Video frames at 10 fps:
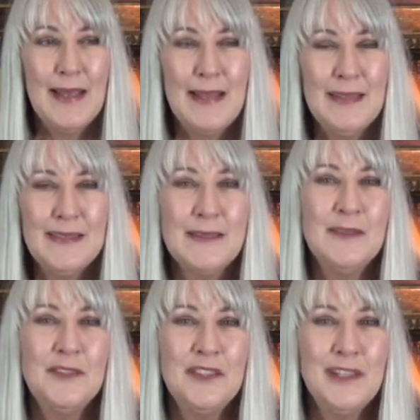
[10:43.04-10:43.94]
it
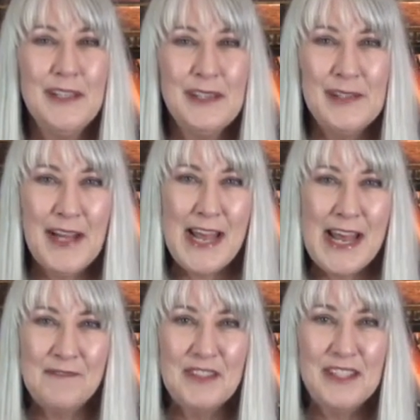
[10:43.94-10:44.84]
still took 1.5
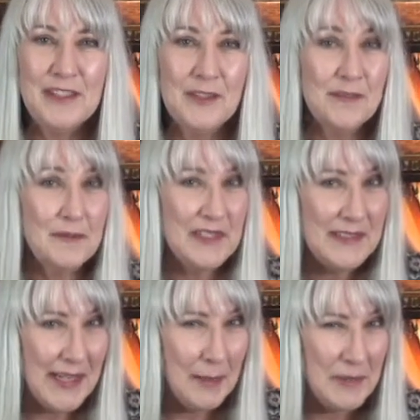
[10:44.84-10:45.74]
years to heal from the
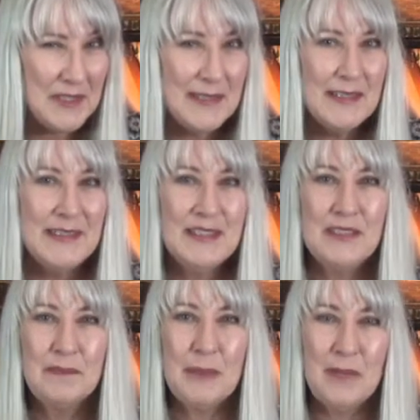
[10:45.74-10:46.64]
damage that it did
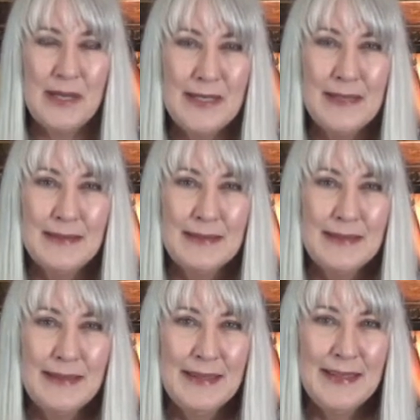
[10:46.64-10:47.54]
to my body.
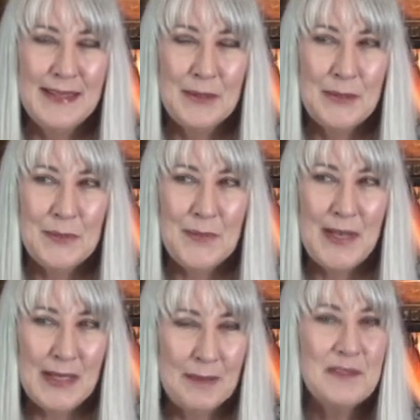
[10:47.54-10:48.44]

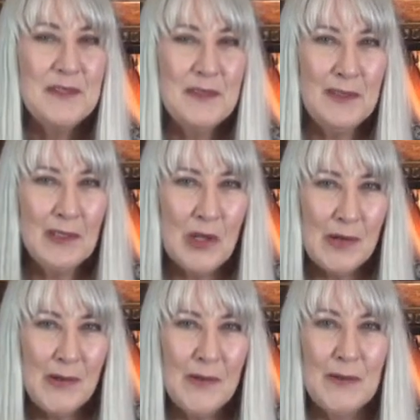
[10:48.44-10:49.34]
And I'm still a
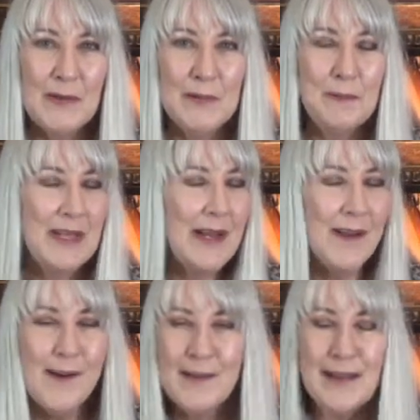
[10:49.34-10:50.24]
long hauler, but I
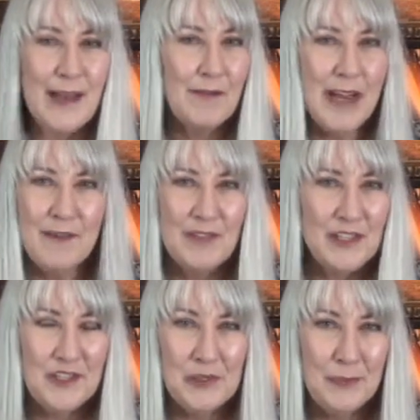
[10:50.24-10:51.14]
hardly ever have an
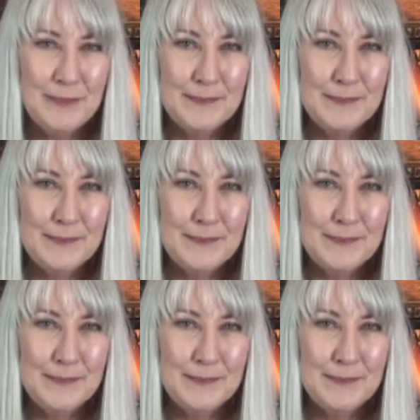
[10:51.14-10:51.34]
issue.